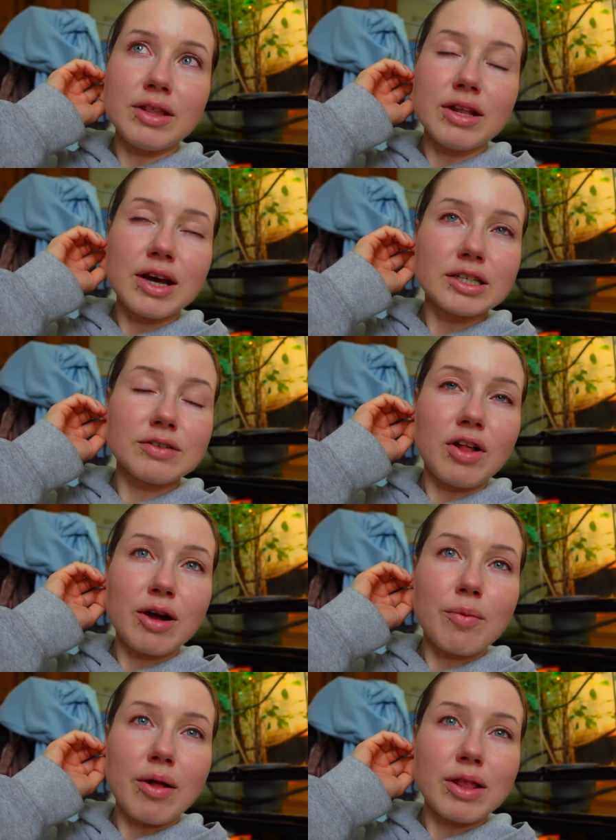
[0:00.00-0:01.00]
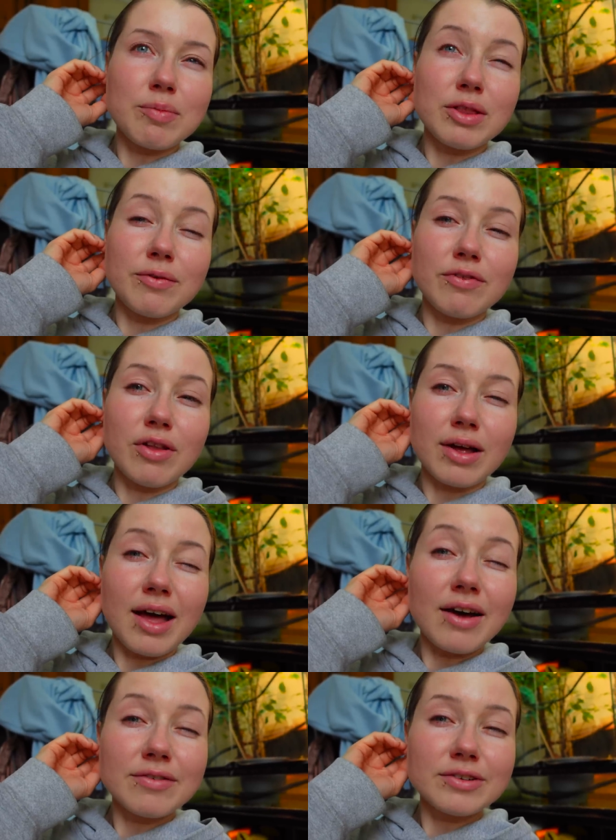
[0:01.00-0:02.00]
the next vlog probably, but the vlog
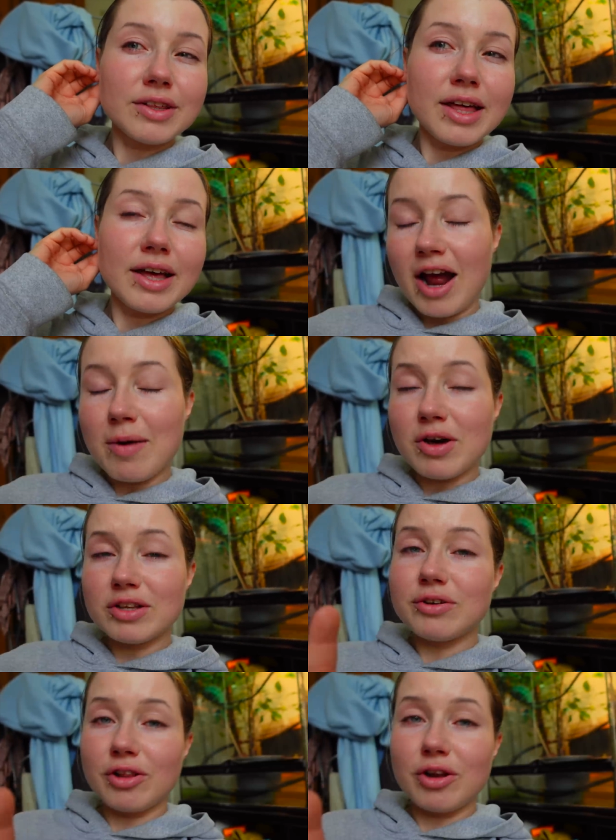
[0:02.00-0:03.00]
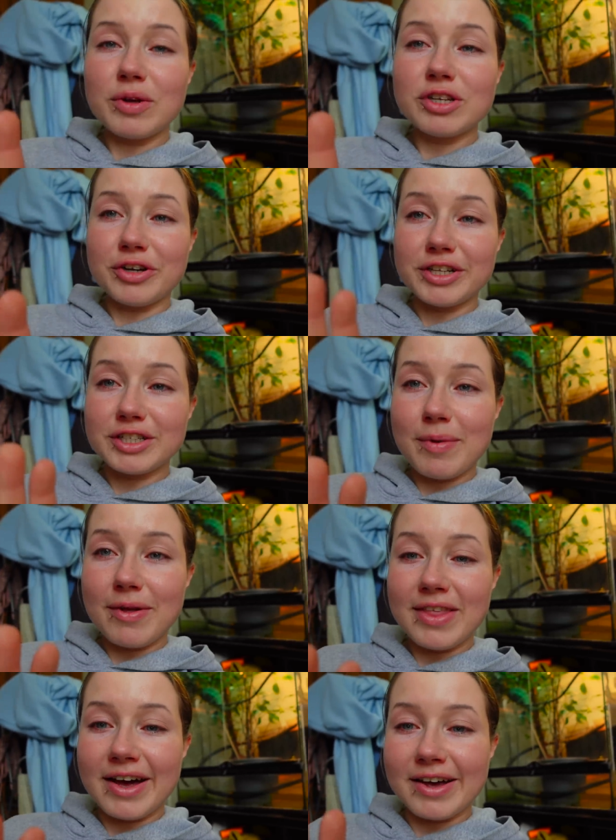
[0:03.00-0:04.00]
after that. I'm also a little bit stressed
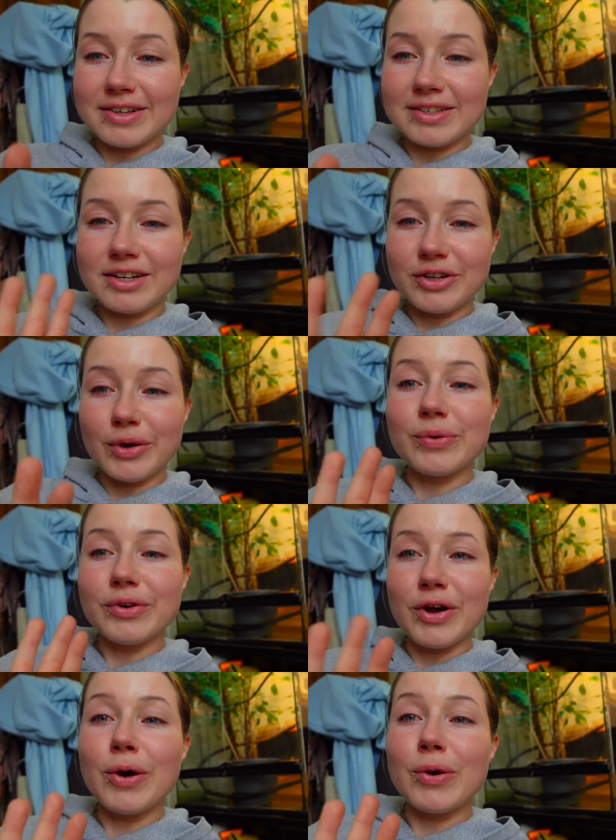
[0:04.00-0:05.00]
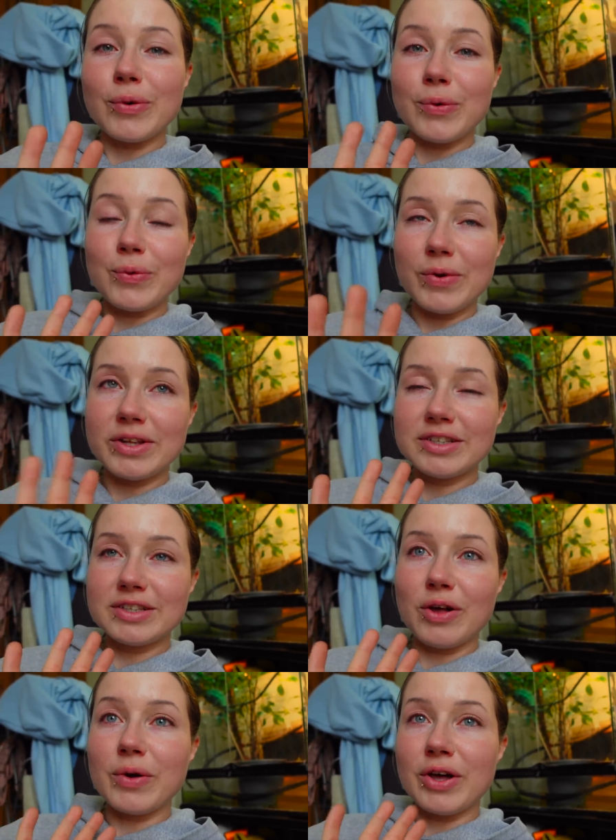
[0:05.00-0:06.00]
about that because I don't know what's
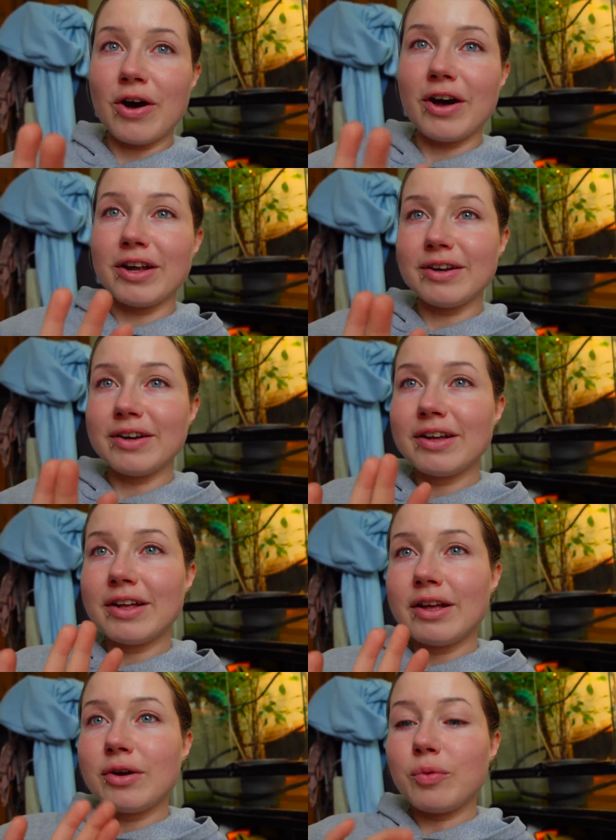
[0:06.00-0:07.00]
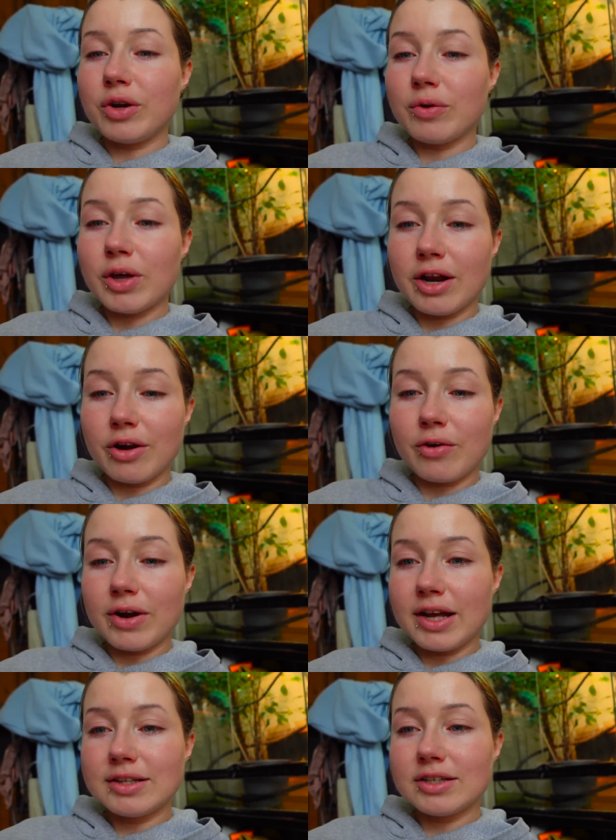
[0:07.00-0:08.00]
going on. We don't get our
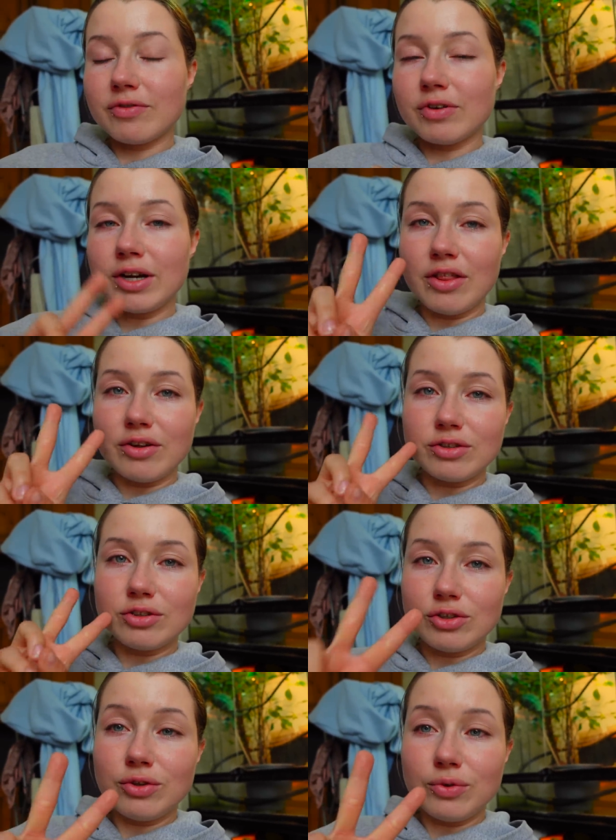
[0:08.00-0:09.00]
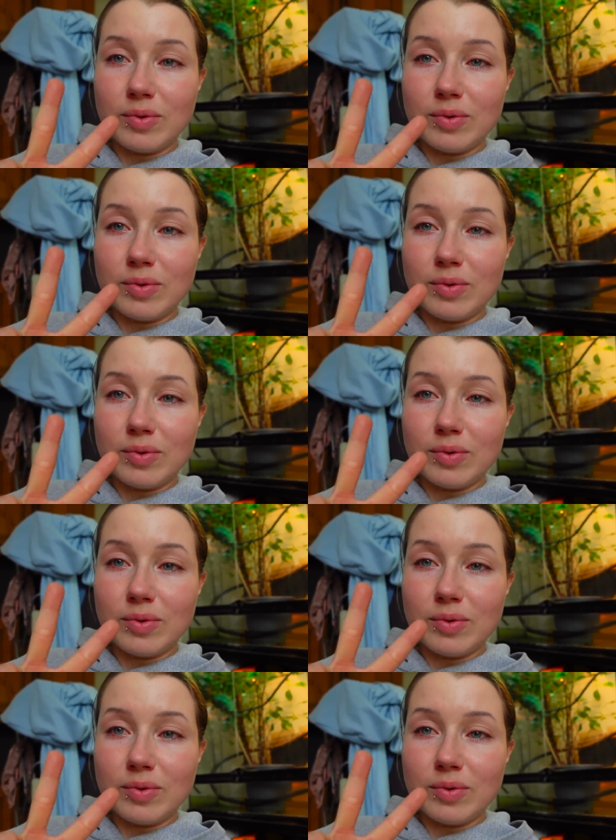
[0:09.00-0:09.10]
grades for another two